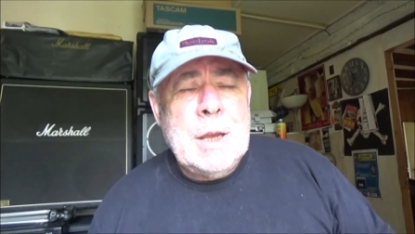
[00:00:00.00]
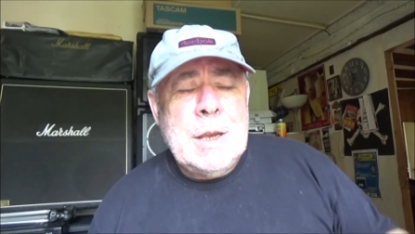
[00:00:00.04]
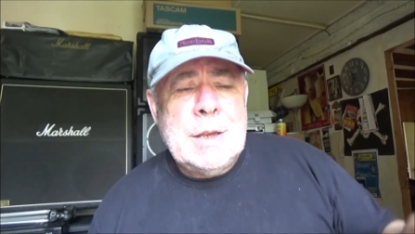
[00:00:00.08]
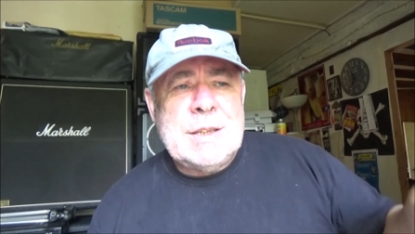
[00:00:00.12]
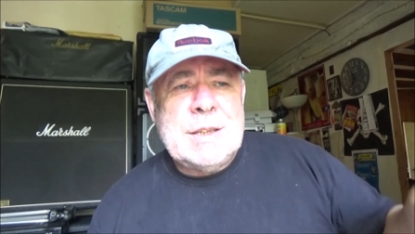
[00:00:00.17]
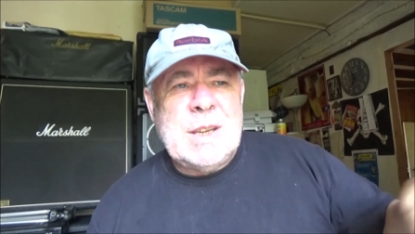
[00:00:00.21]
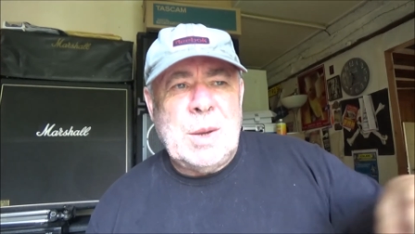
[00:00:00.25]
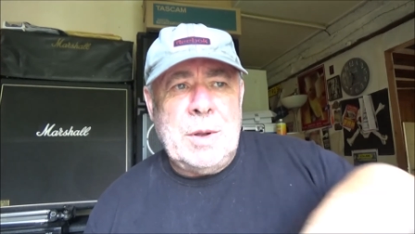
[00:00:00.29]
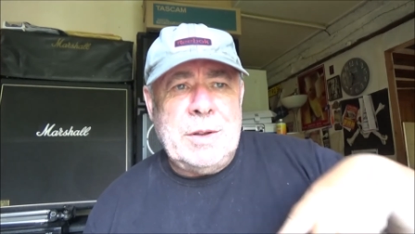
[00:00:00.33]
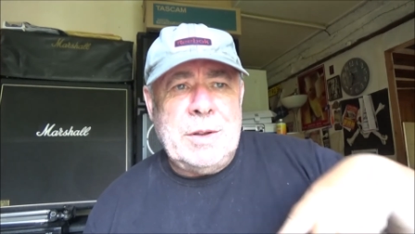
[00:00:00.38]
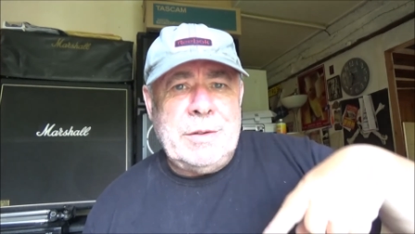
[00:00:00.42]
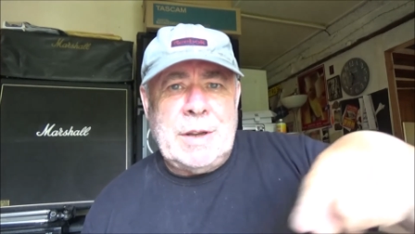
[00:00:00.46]

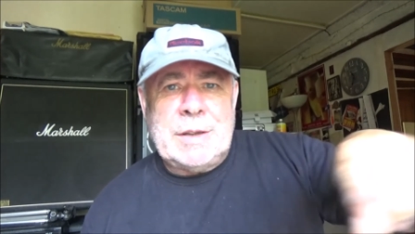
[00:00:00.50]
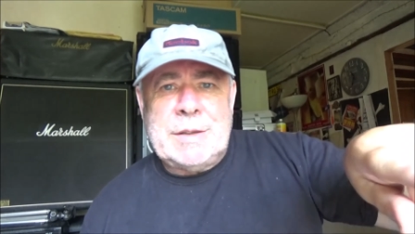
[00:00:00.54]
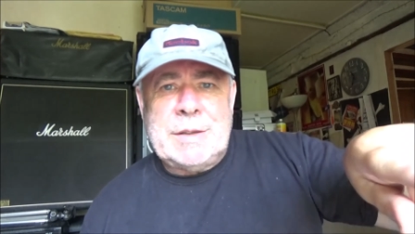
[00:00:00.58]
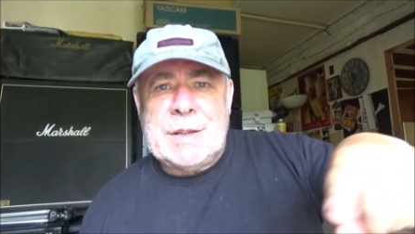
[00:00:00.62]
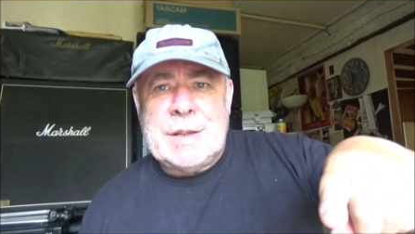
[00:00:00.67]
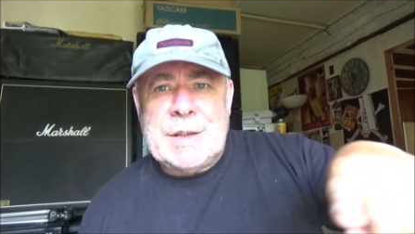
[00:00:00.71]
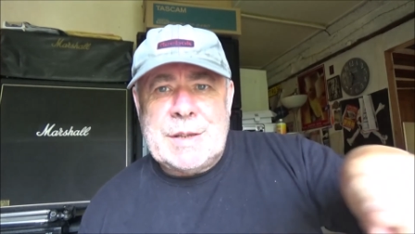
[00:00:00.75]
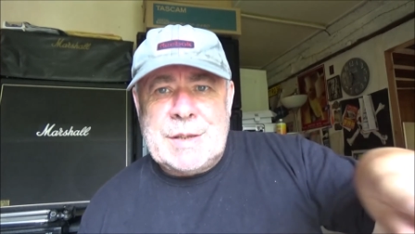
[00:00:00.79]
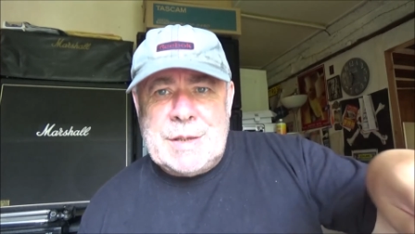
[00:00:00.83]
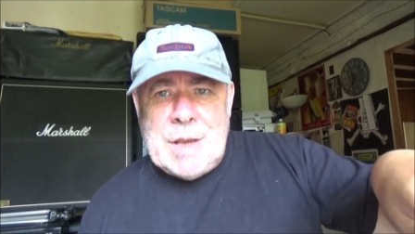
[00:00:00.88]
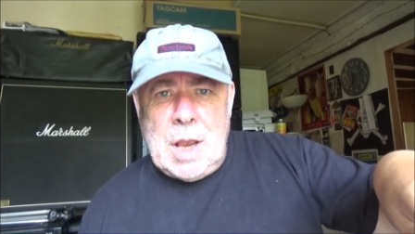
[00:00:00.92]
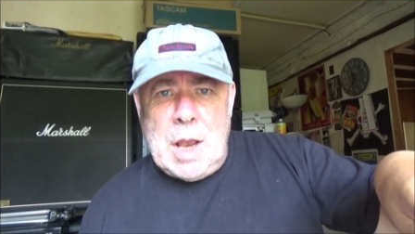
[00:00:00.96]
So I went round to
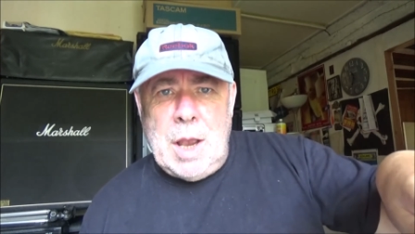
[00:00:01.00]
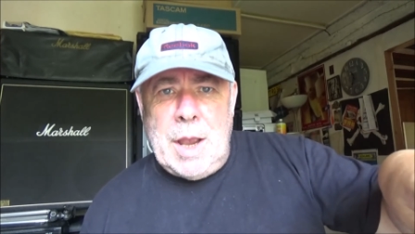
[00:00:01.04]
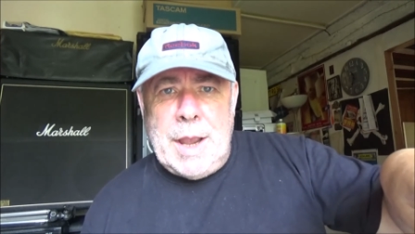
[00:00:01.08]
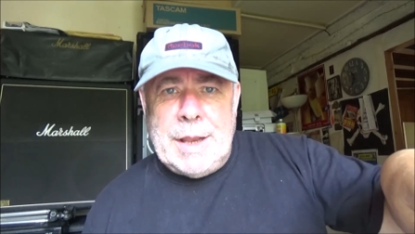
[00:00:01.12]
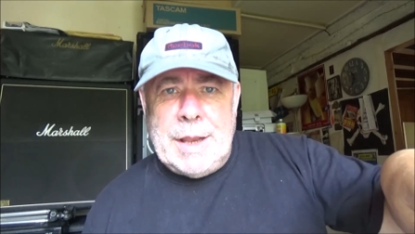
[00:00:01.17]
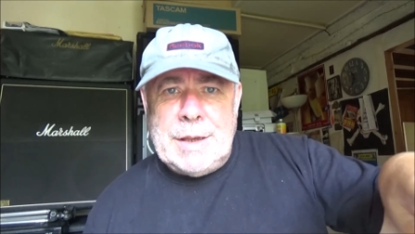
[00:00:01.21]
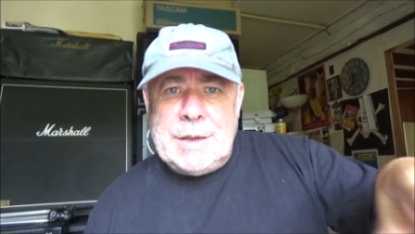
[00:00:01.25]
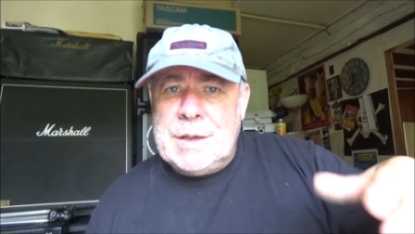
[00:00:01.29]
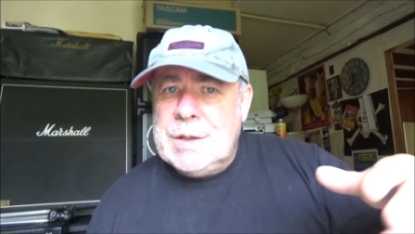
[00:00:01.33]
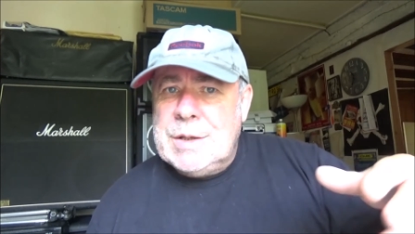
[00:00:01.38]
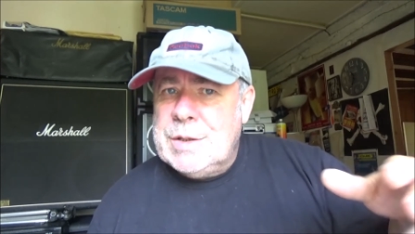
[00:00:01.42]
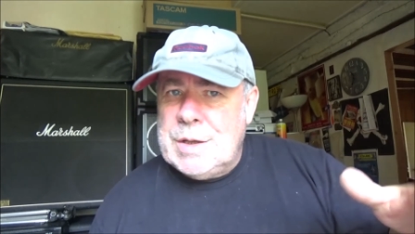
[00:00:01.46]
the
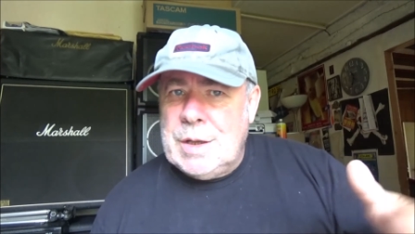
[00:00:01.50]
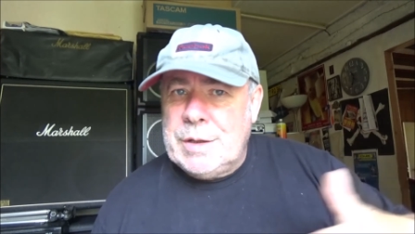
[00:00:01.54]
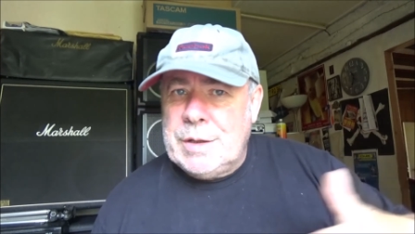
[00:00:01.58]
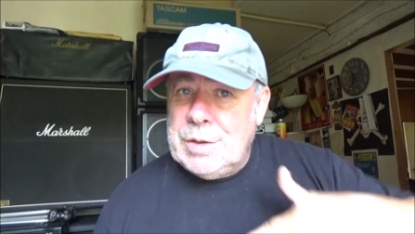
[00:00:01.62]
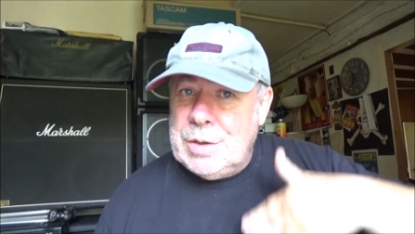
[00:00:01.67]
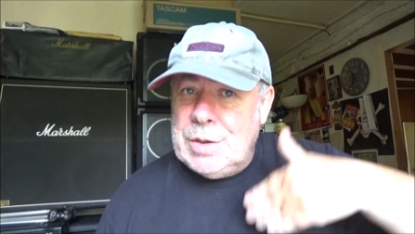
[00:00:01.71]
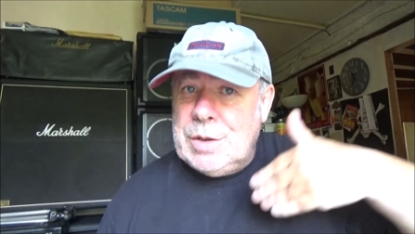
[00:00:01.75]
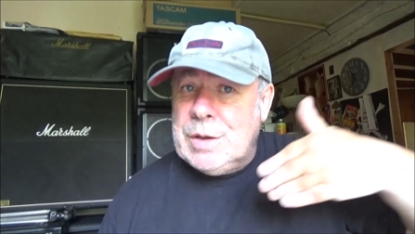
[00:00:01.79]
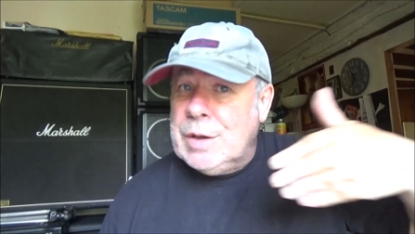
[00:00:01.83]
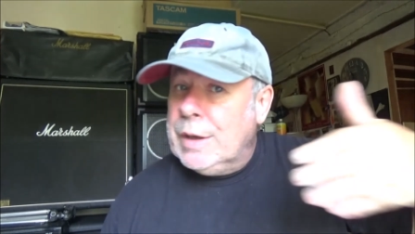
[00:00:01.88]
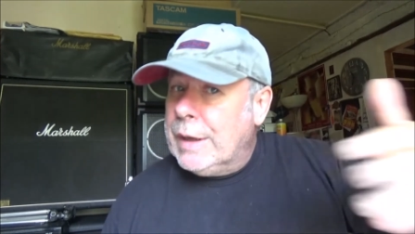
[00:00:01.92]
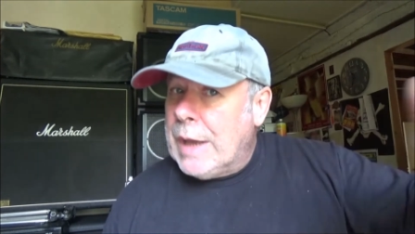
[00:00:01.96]
side, because I
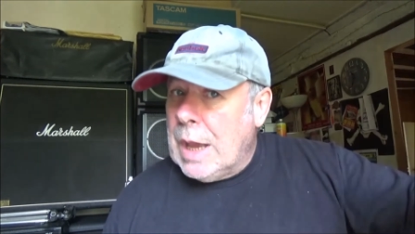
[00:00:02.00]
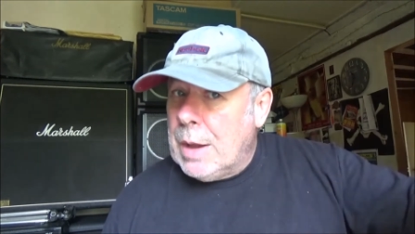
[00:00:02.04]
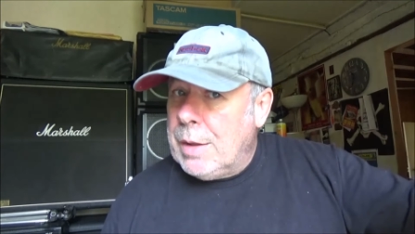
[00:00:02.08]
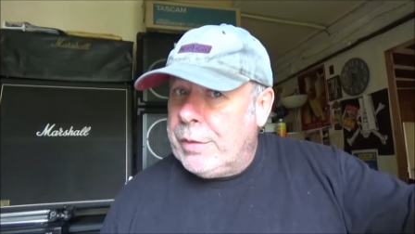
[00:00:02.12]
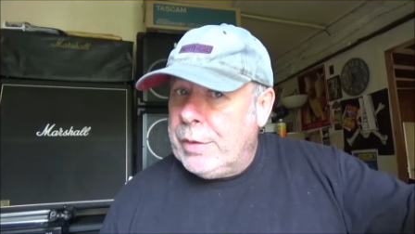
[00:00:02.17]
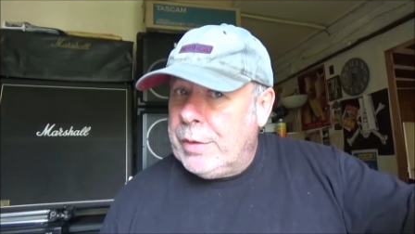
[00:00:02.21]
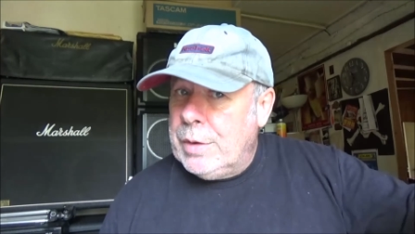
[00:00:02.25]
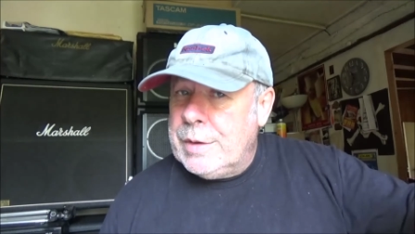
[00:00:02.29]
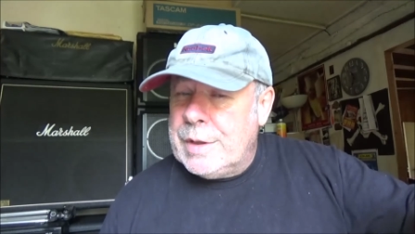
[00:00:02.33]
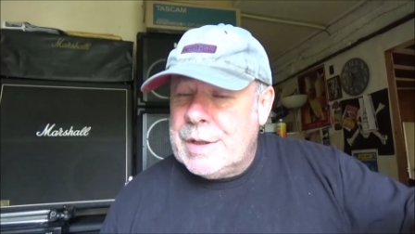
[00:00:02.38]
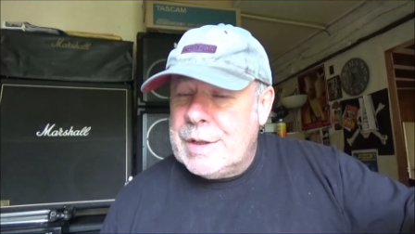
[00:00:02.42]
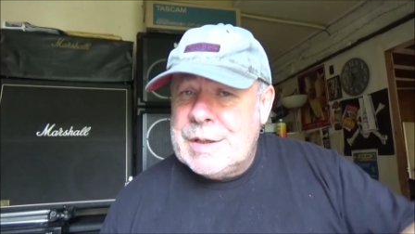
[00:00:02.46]
knew you could get
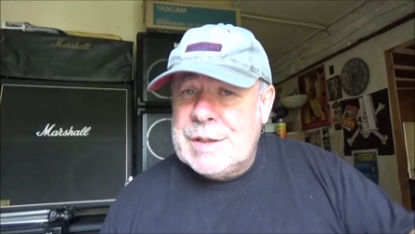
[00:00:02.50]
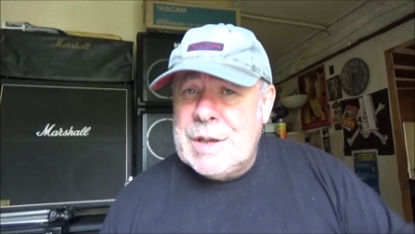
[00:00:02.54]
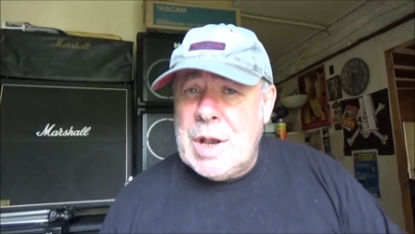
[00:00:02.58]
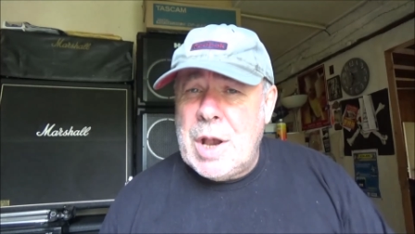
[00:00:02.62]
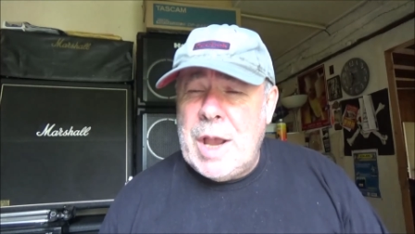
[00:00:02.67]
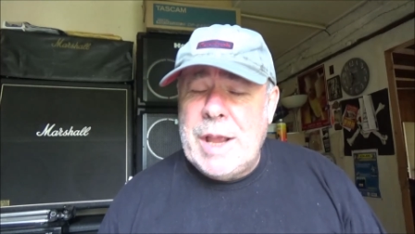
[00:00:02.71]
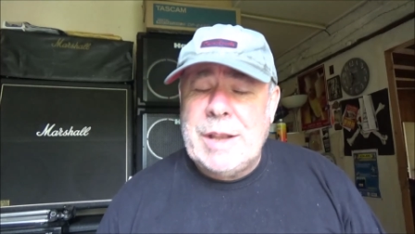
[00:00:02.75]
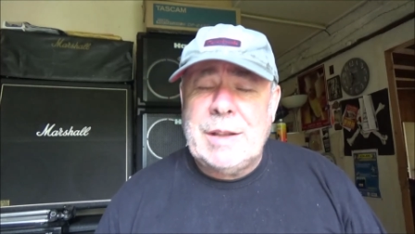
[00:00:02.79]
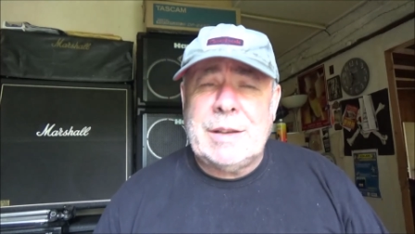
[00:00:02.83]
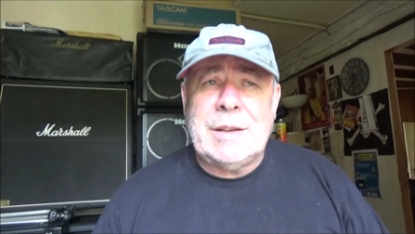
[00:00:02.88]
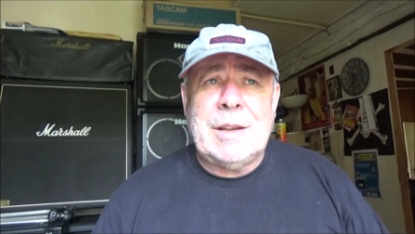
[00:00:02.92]
through to the side,